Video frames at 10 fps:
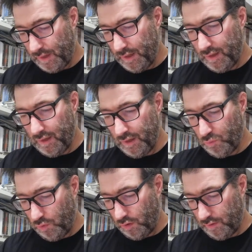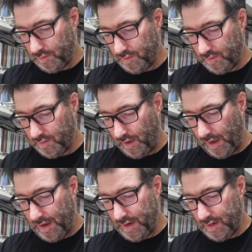It was
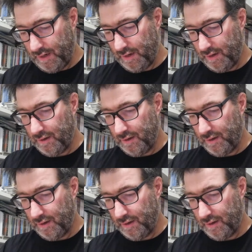Eik